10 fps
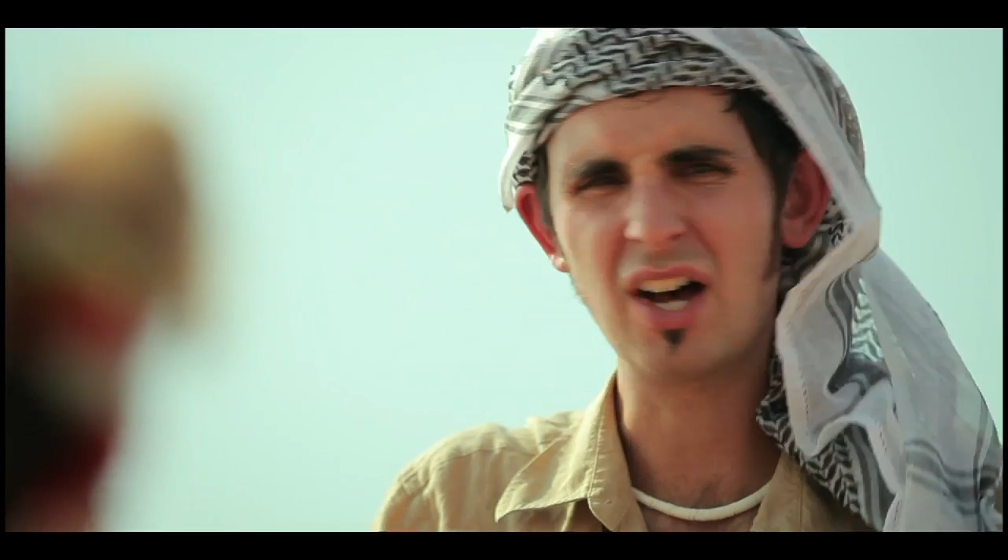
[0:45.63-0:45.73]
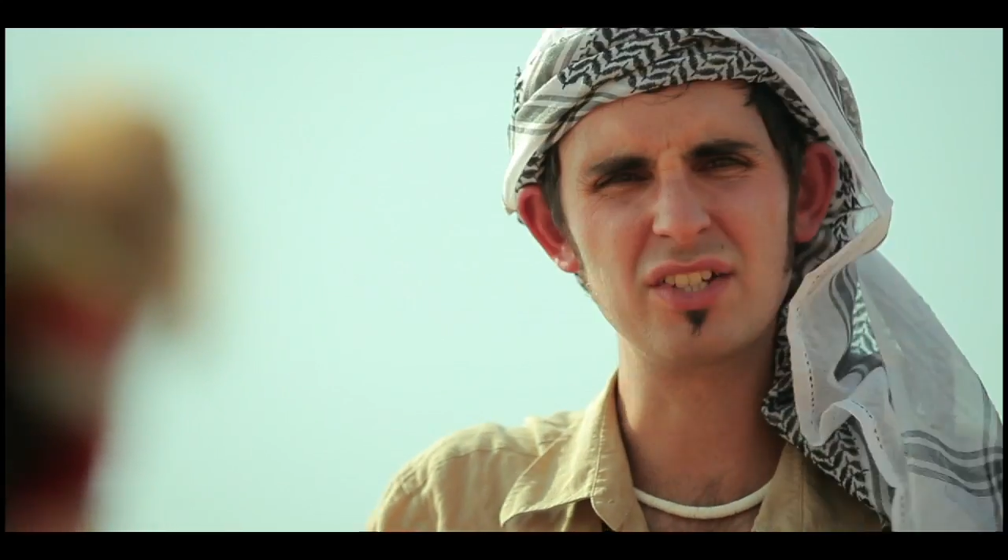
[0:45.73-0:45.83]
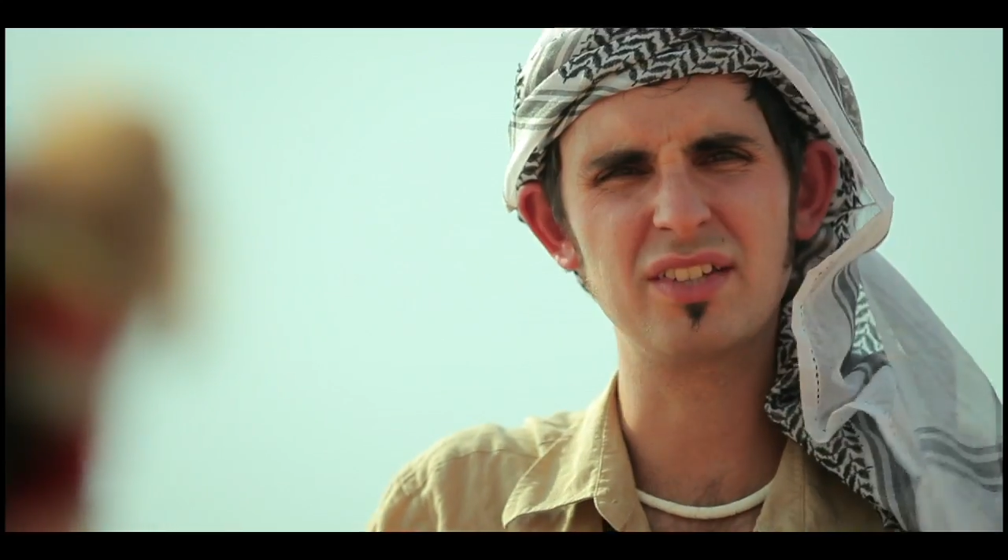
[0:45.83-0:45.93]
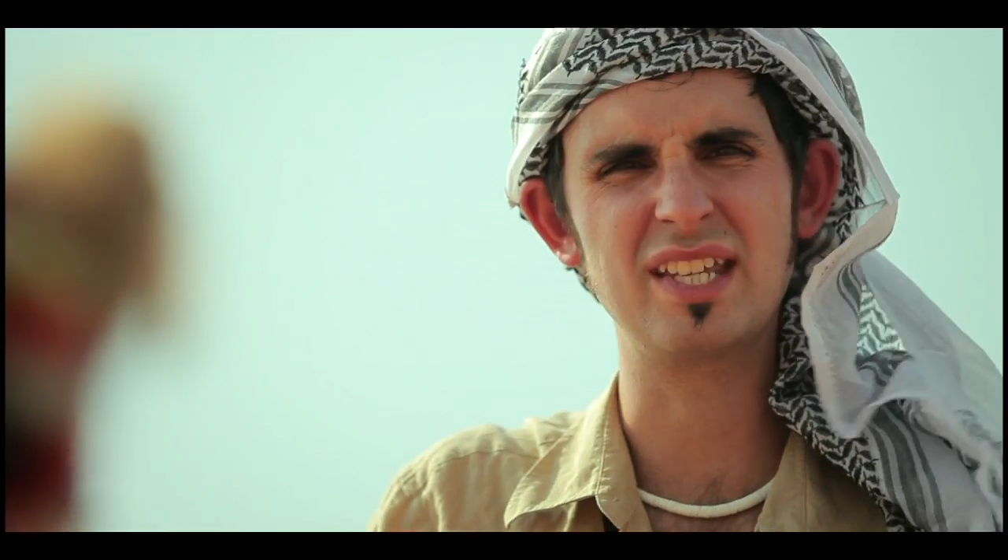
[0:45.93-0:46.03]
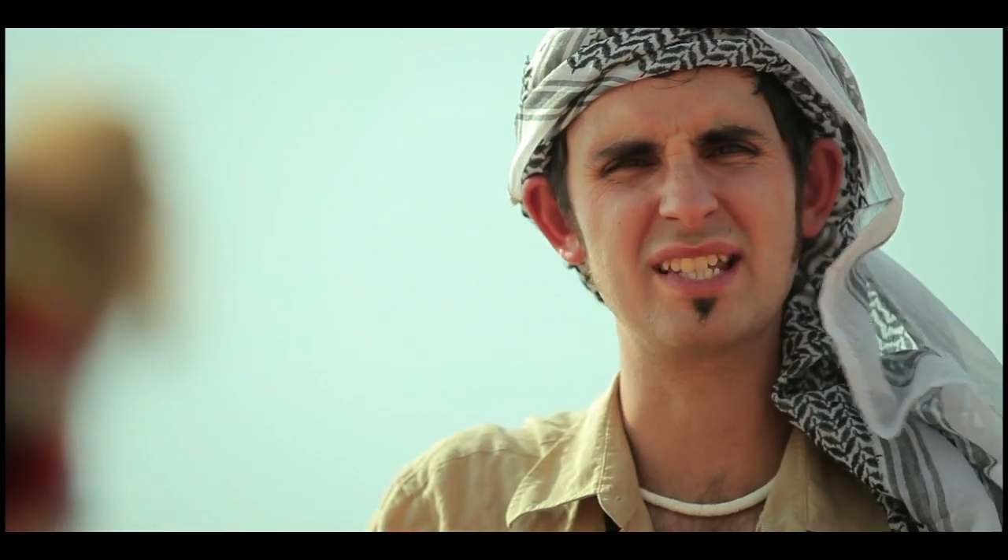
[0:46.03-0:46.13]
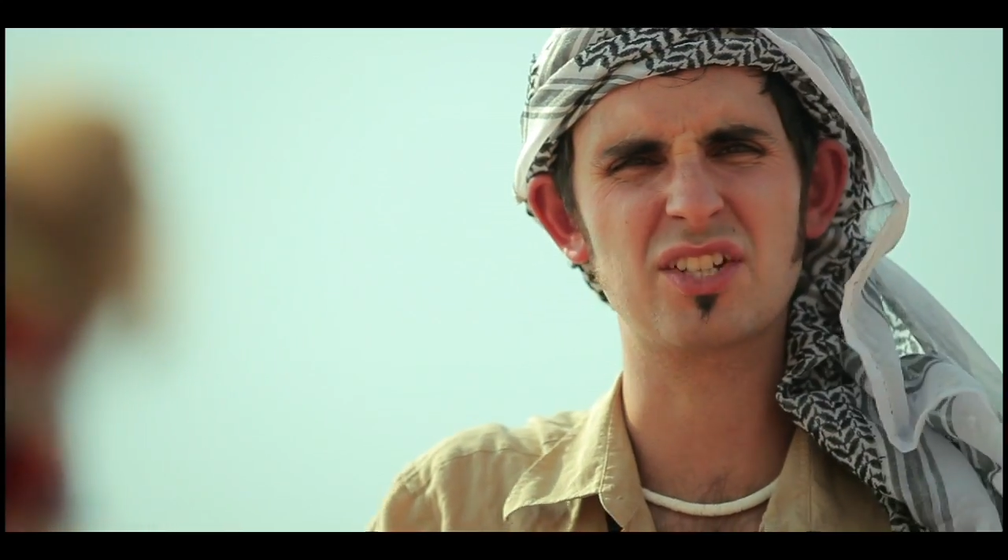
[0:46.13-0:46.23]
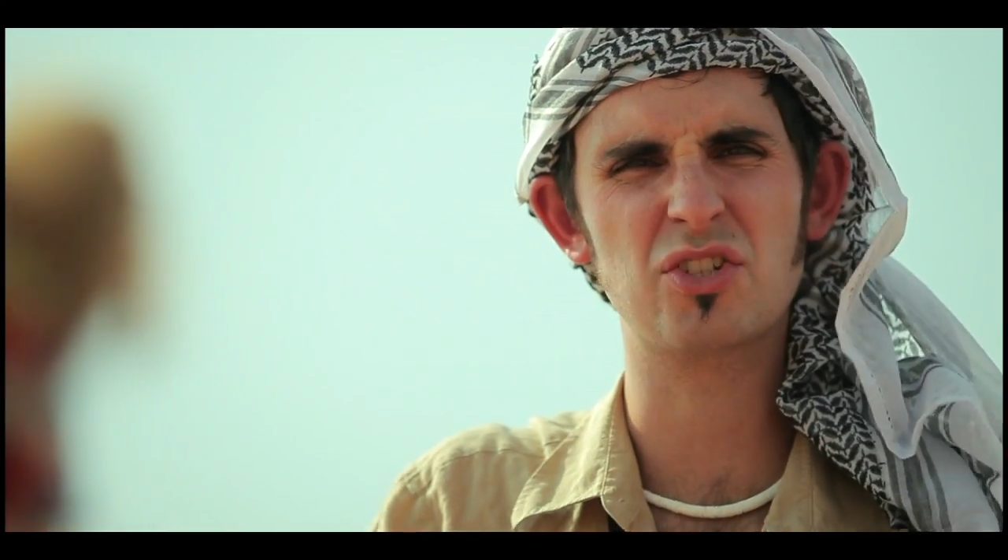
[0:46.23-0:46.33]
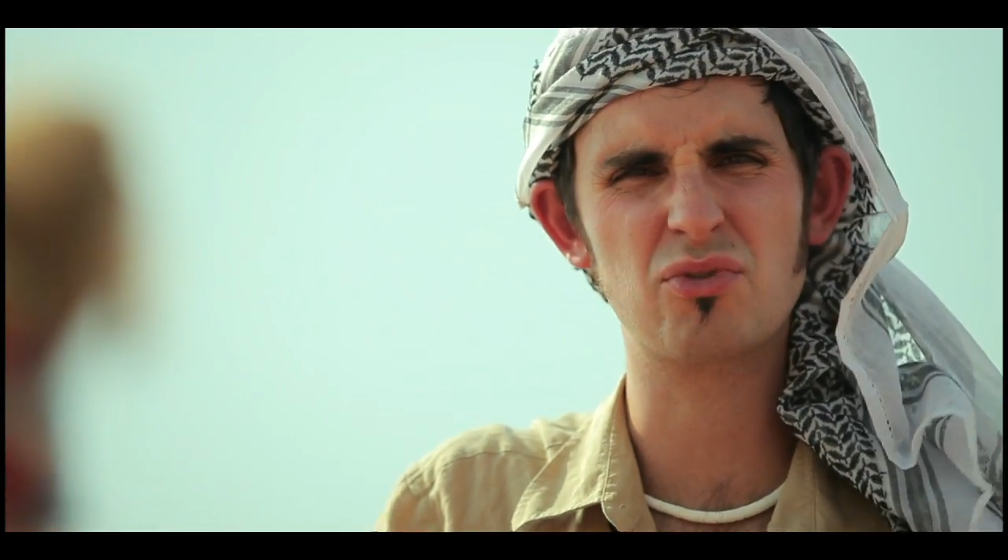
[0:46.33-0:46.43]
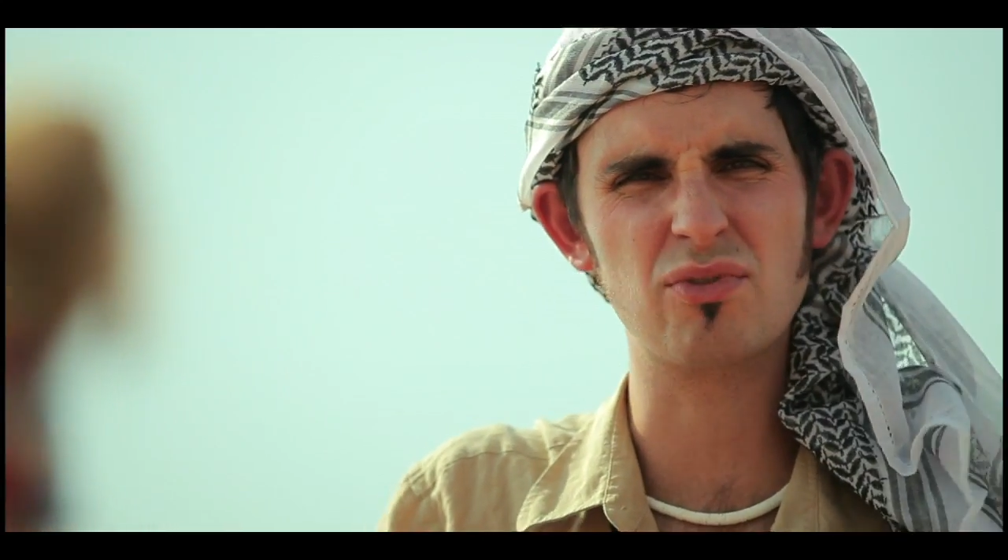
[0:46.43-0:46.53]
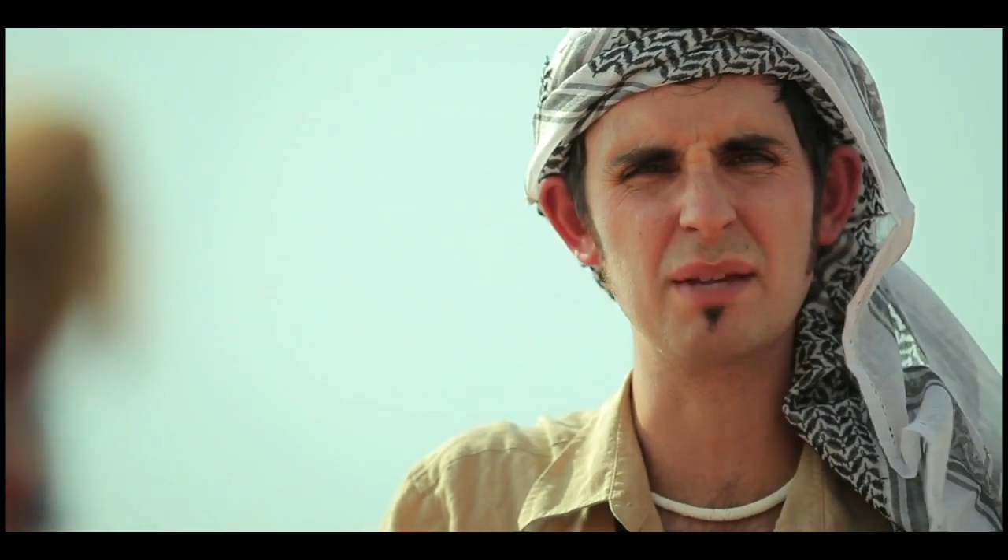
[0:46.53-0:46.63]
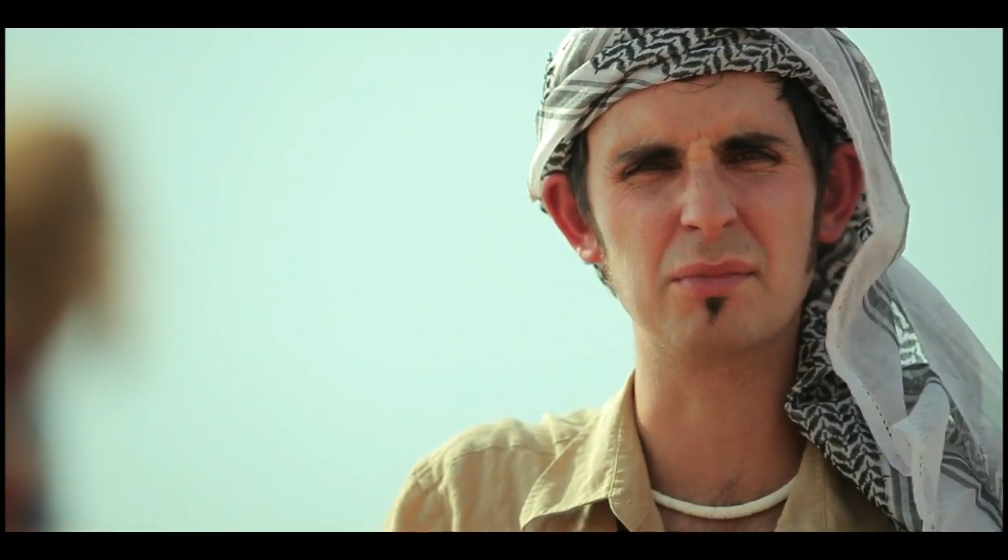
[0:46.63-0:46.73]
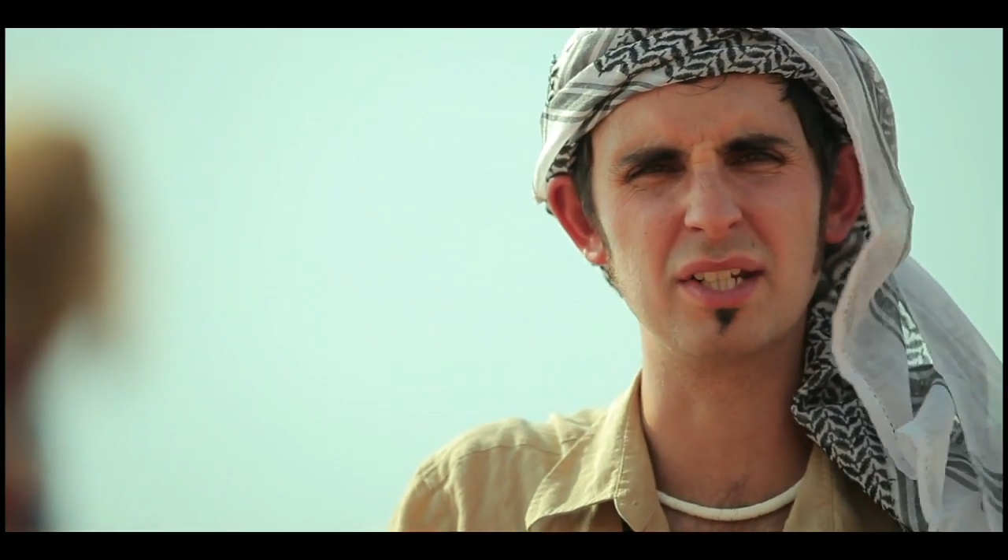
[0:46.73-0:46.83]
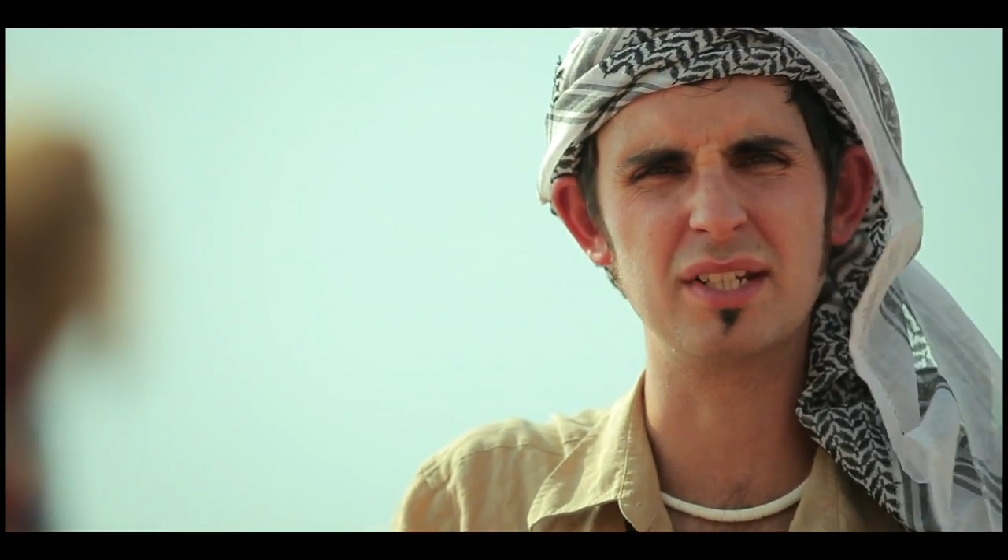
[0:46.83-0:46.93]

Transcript: under these extreme